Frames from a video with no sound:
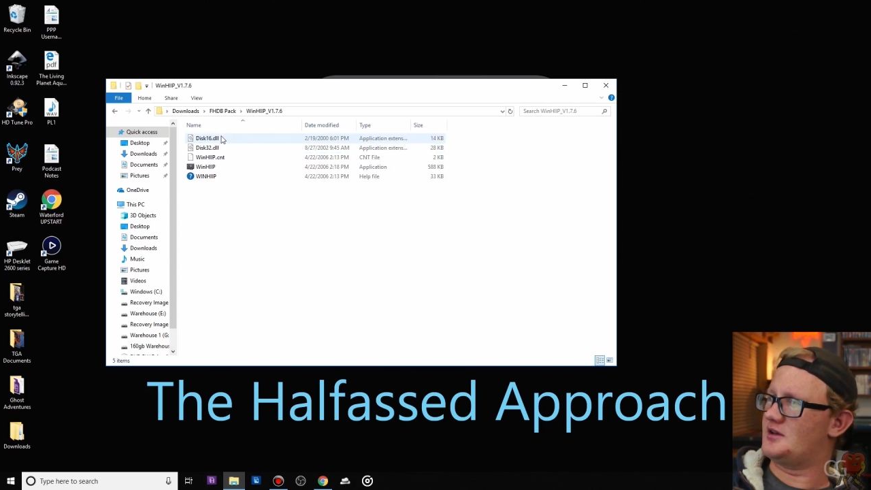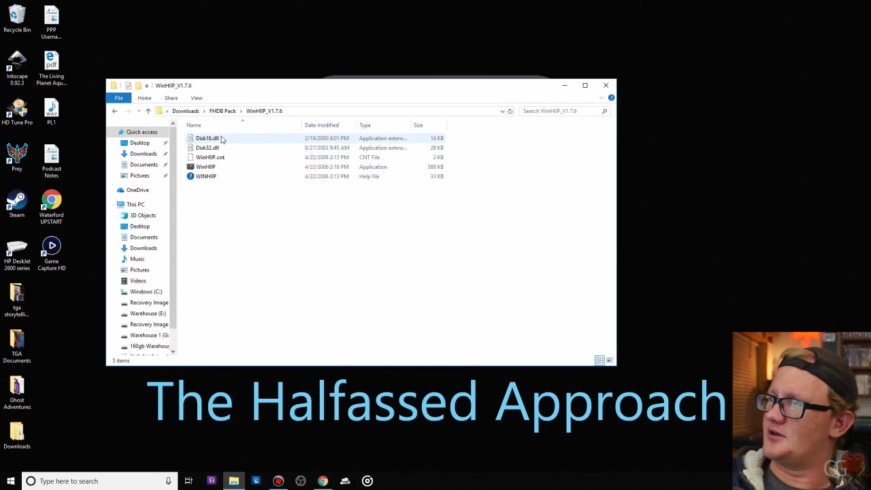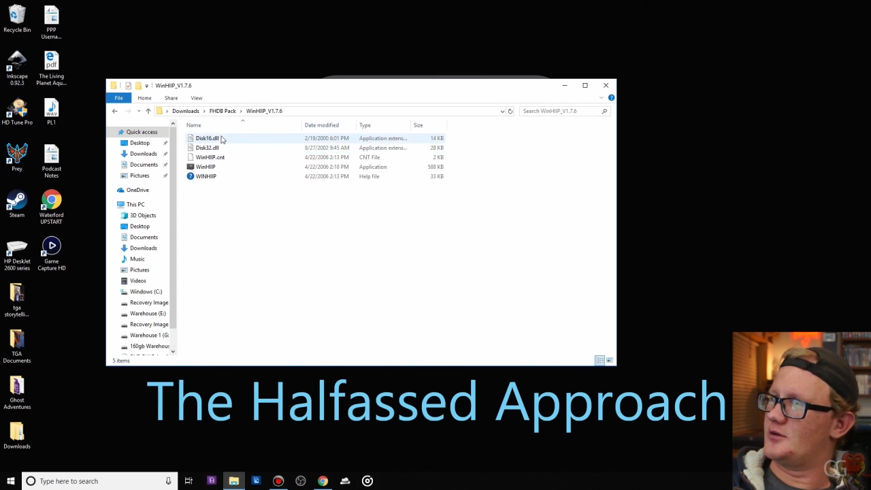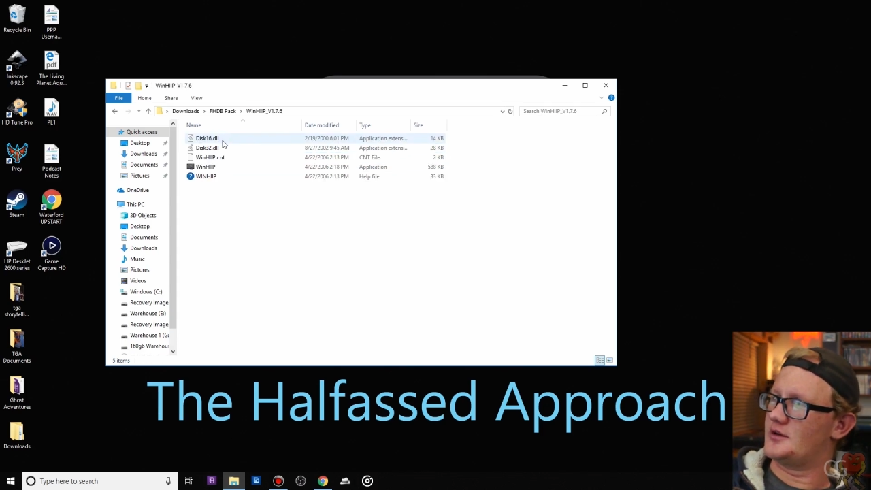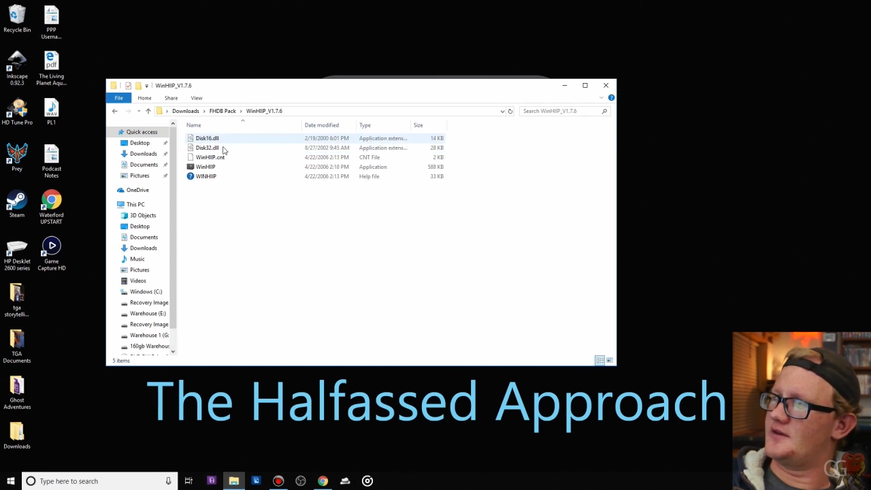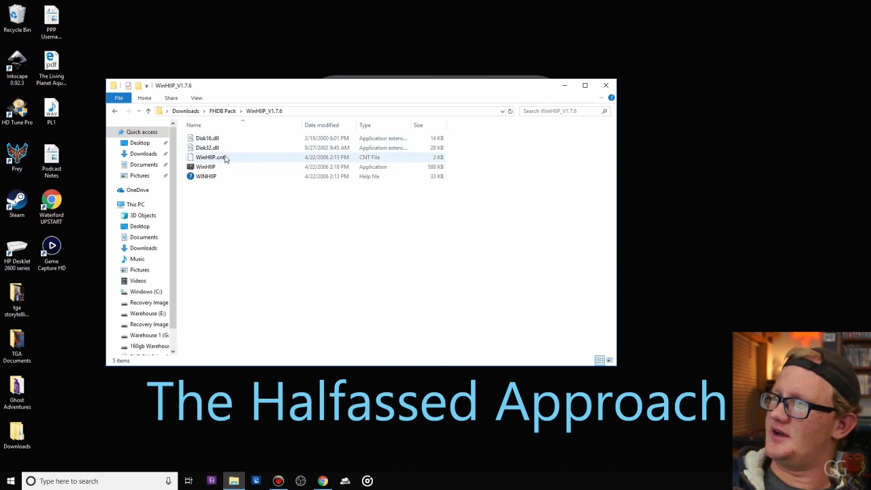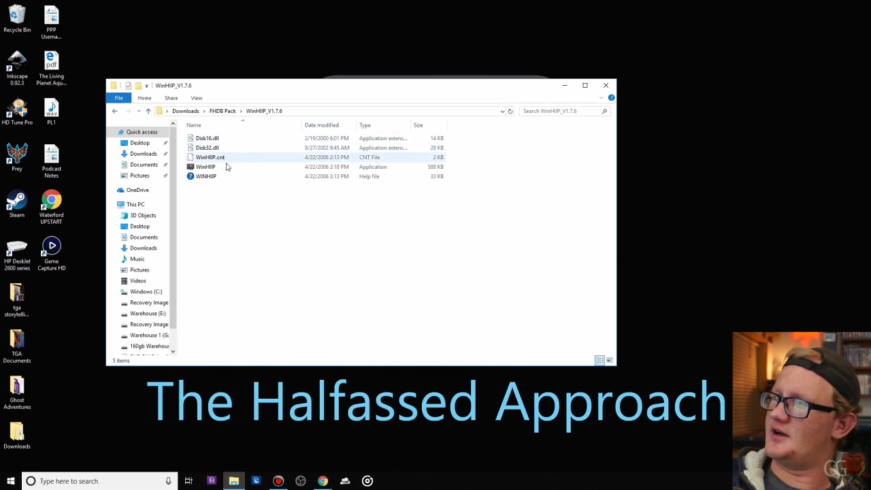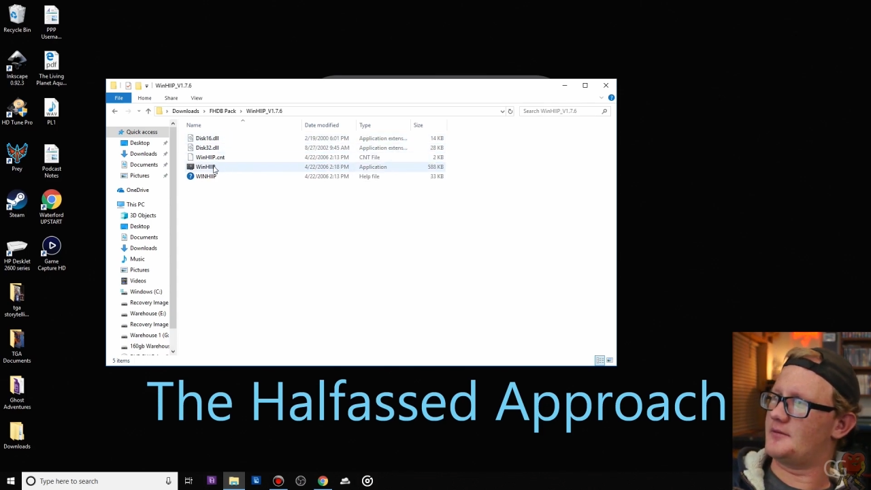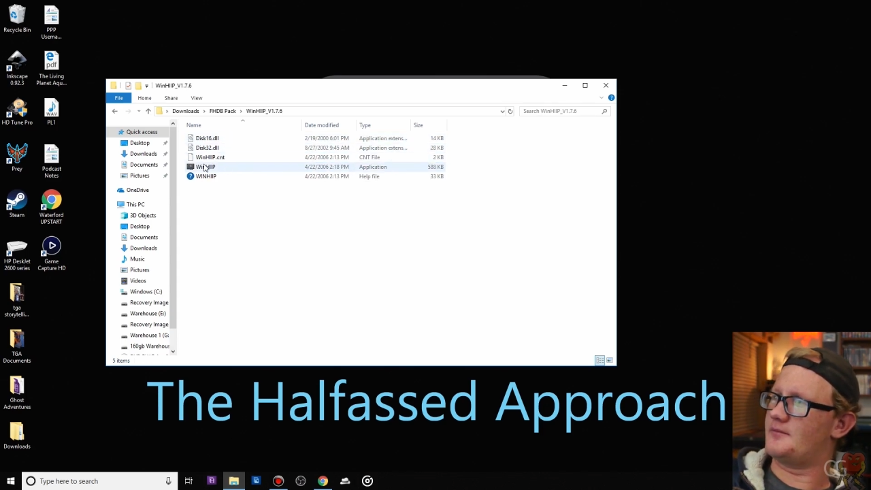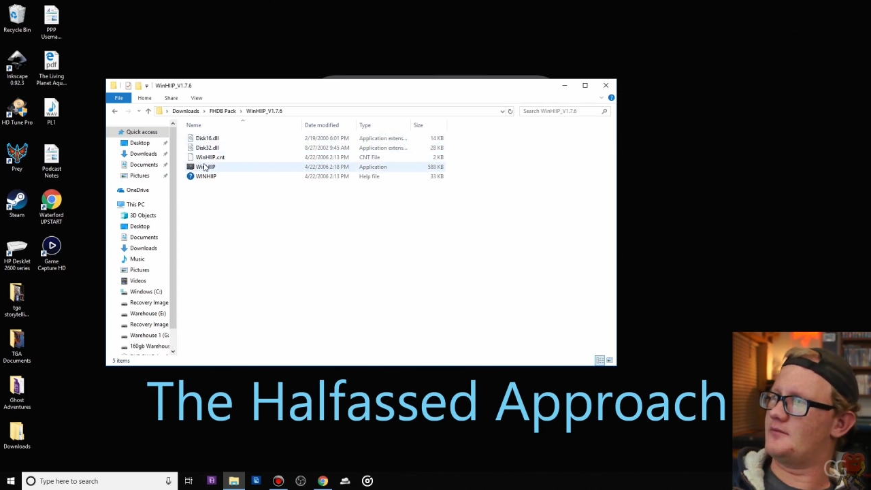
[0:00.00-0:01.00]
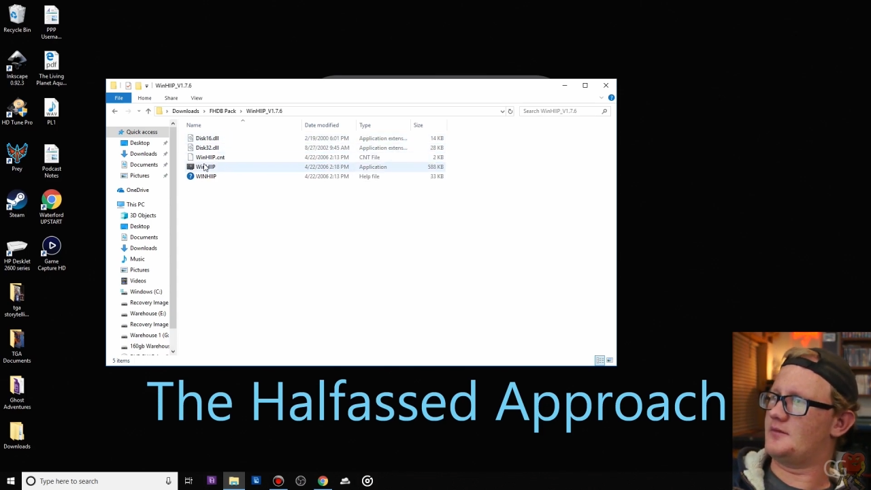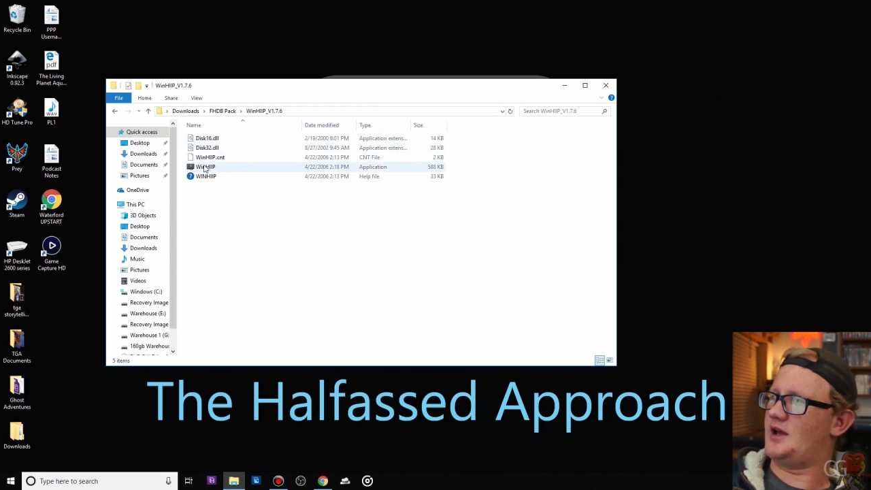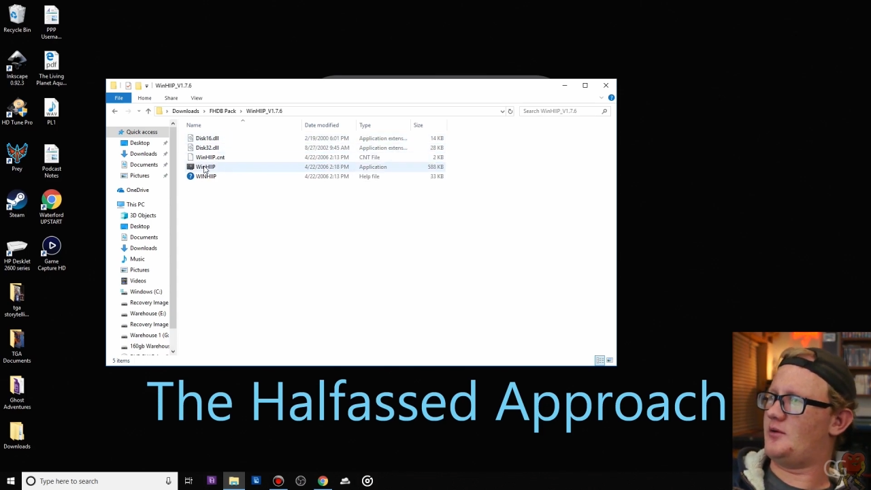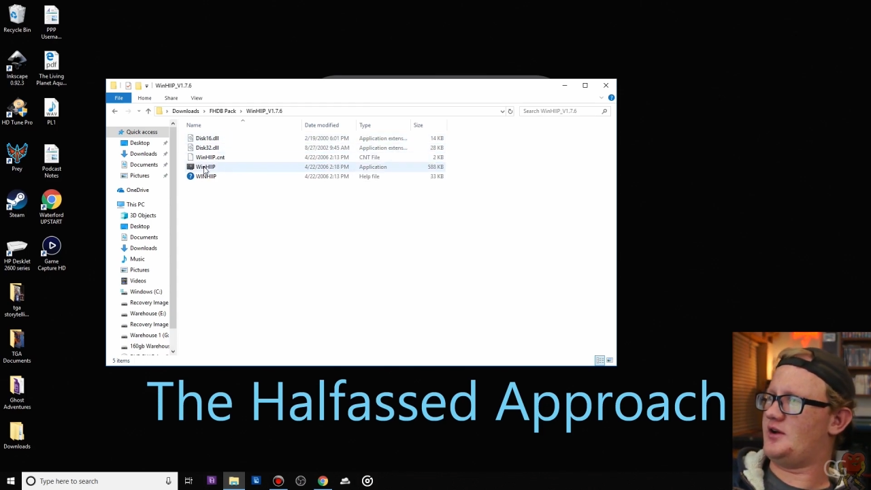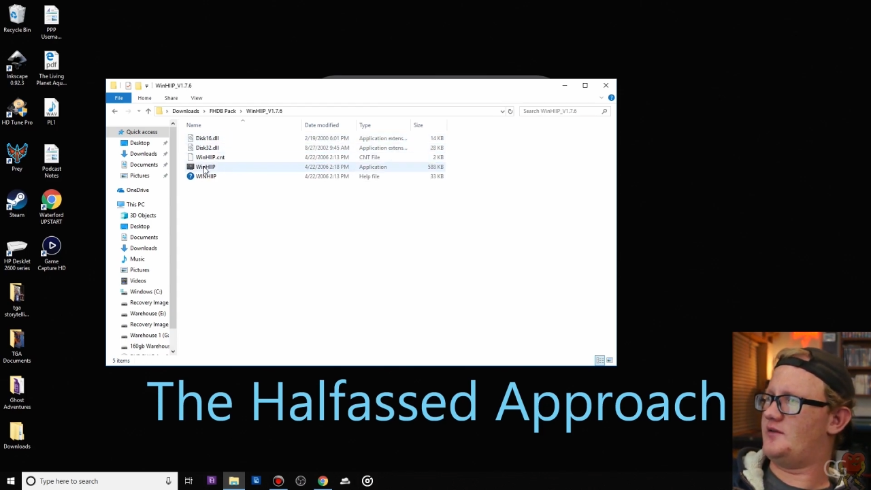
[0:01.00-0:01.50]
Go into there.
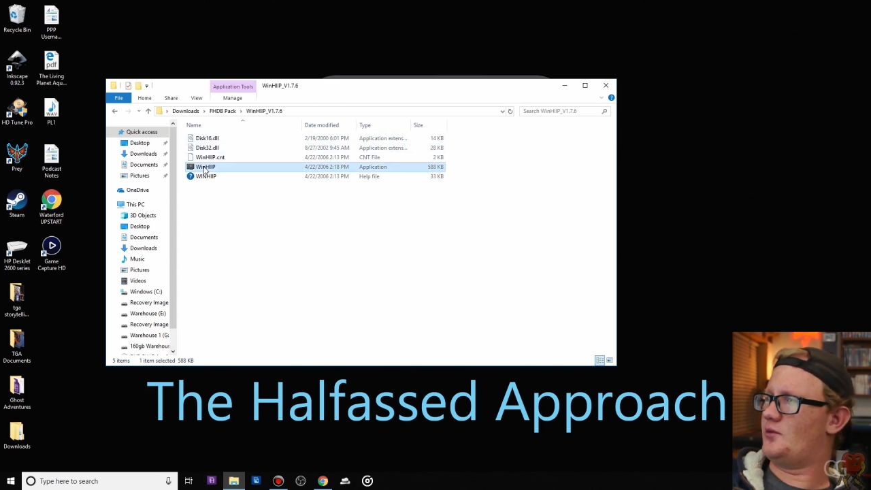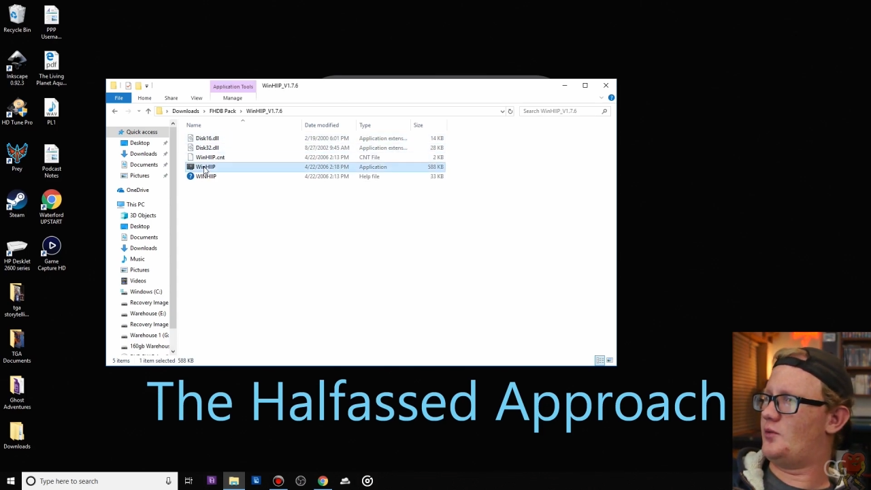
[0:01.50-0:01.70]
Now we have the